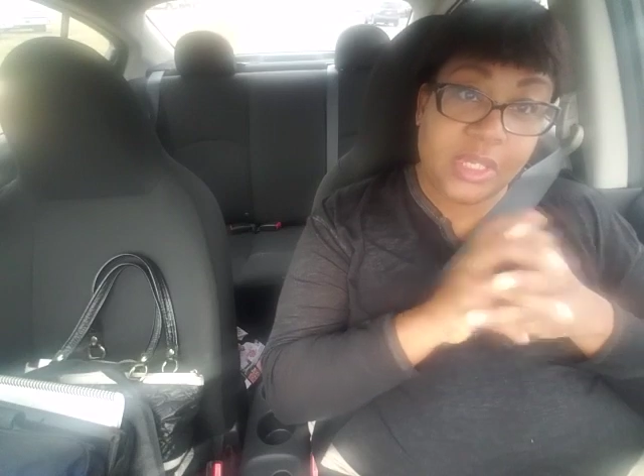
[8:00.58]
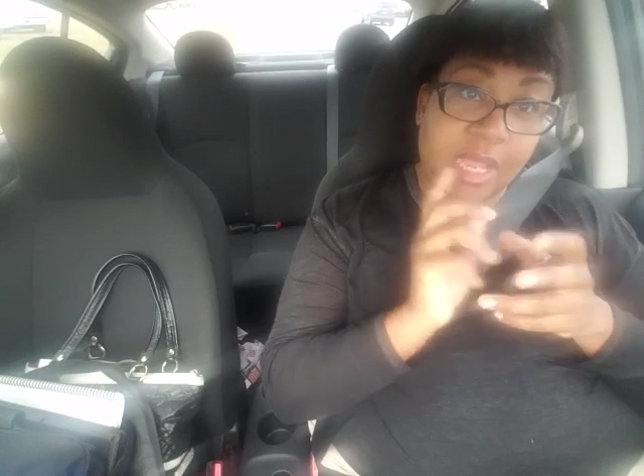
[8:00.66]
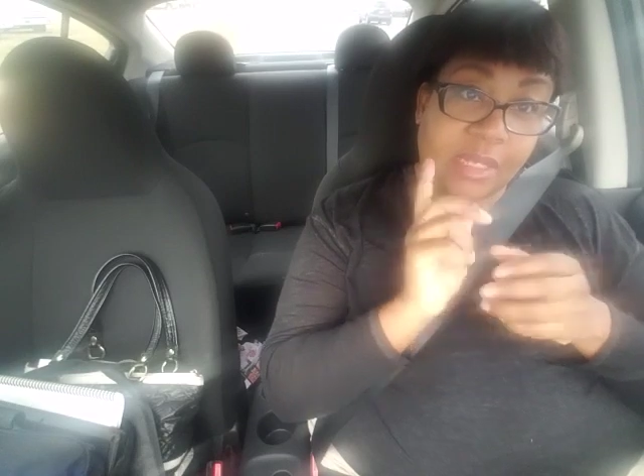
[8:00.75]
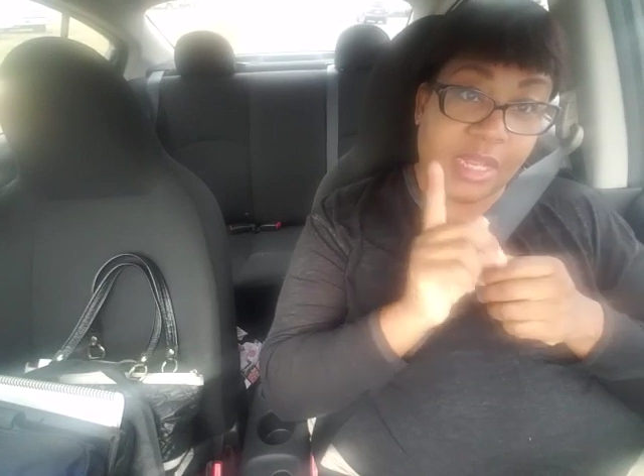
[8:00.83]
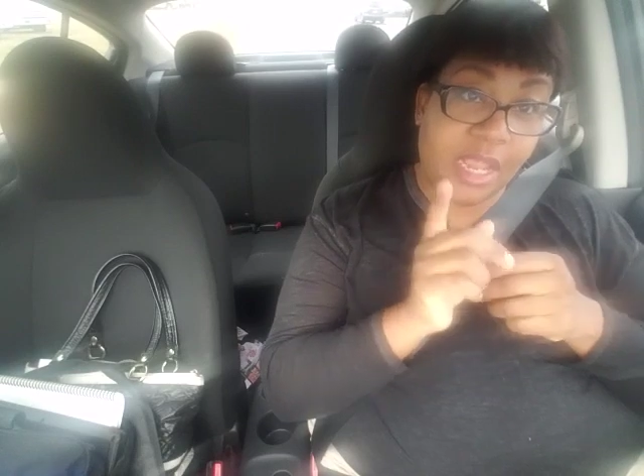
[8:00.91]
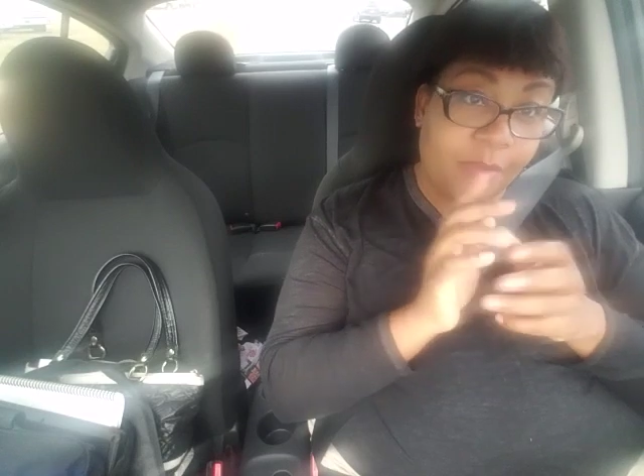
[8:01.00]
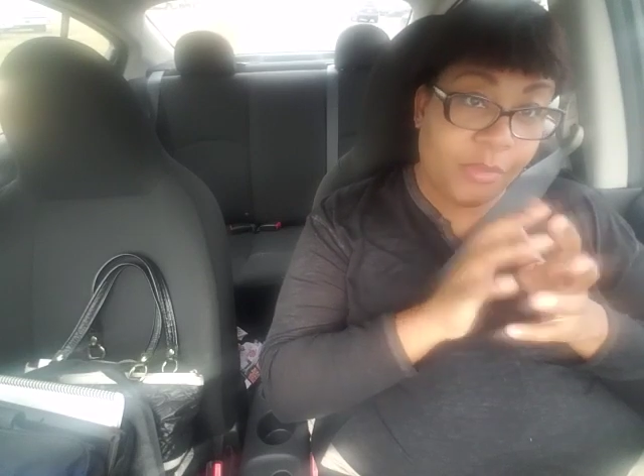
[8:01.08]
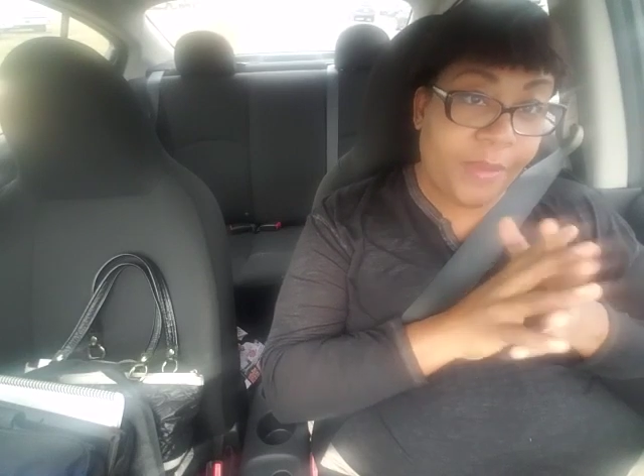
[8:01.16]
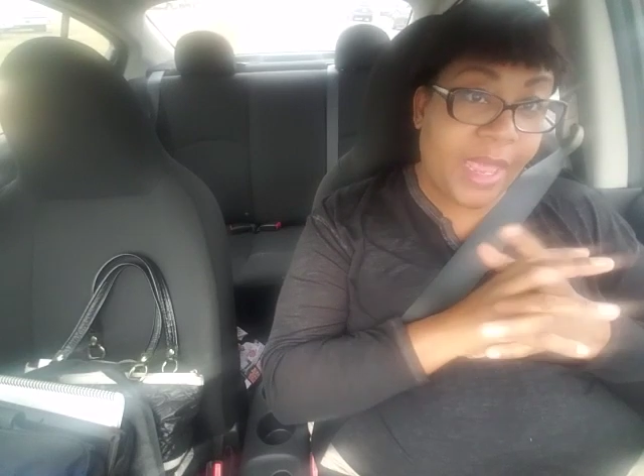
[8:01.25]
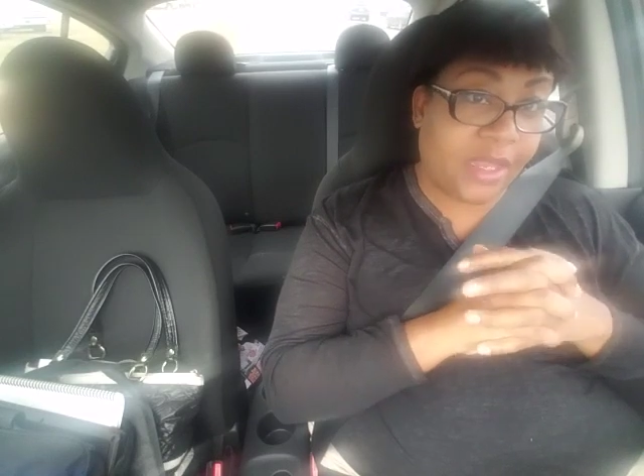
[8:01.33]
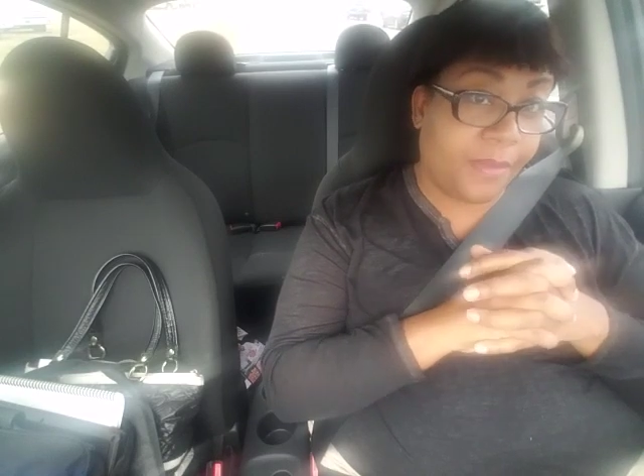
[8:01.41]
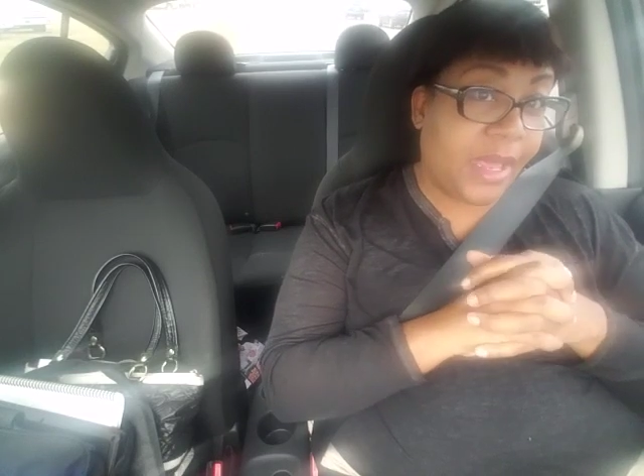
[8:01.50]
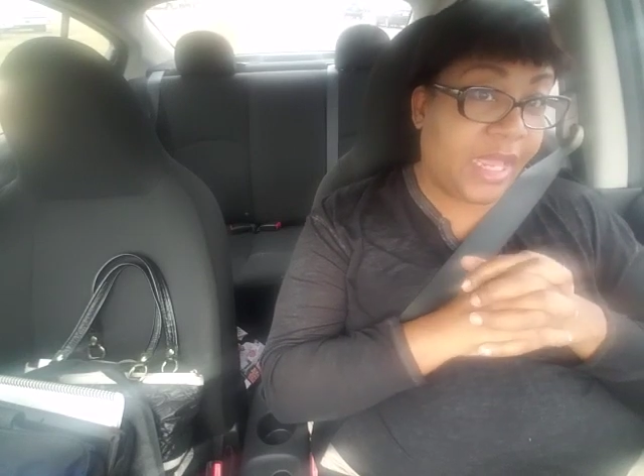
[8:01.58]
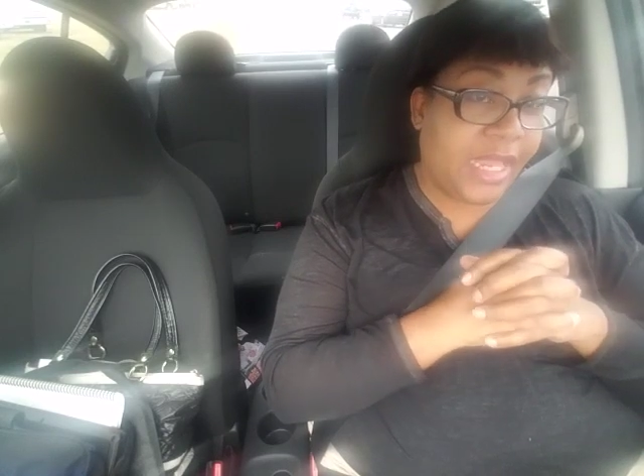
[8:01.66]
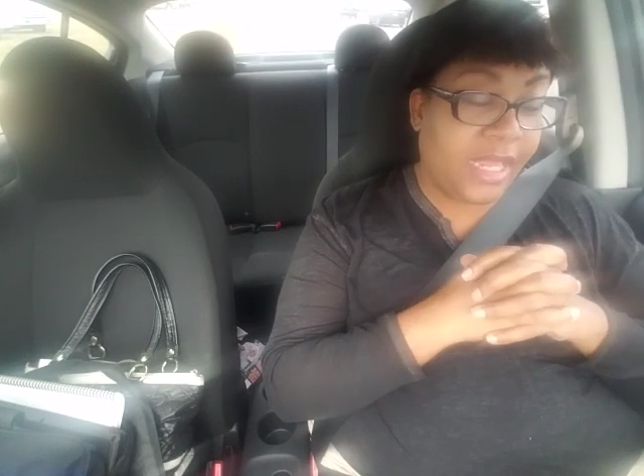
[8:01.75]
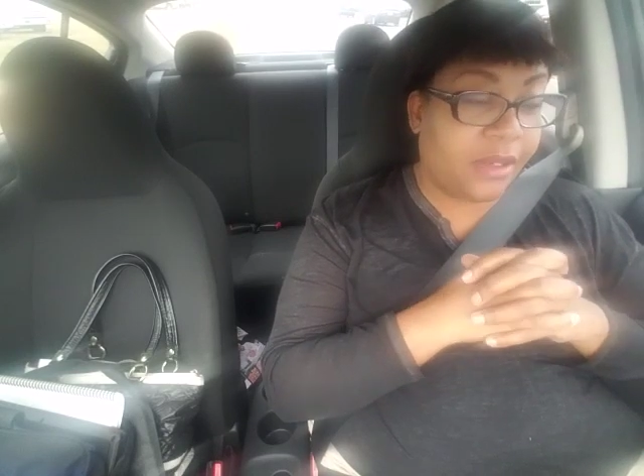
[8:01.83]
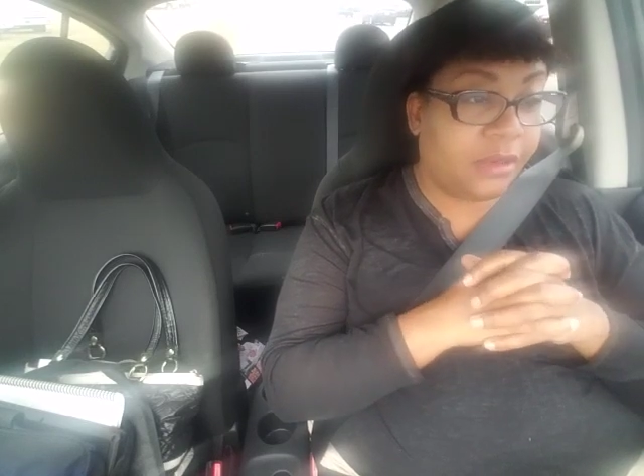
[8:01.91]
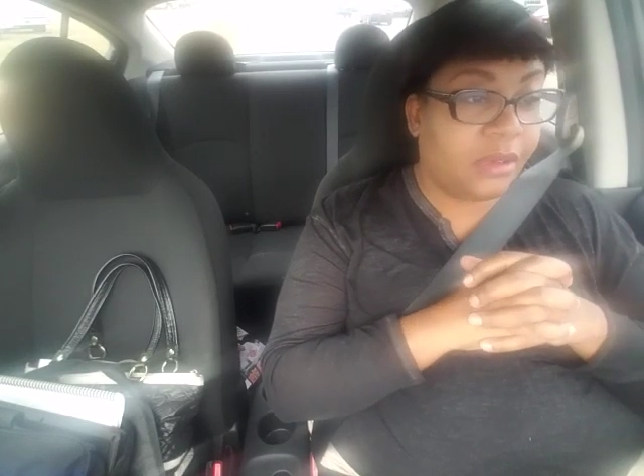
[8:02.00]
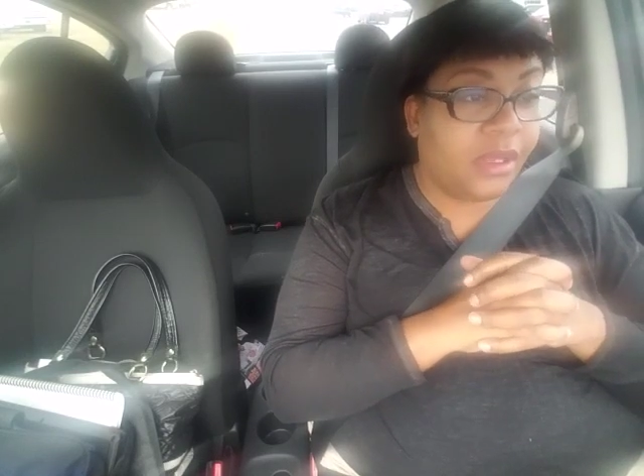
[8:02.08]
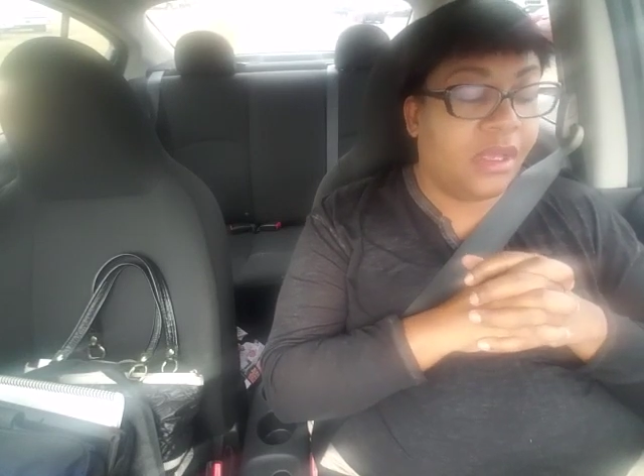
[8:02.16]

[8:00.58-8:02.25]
got the hammer back in my hand.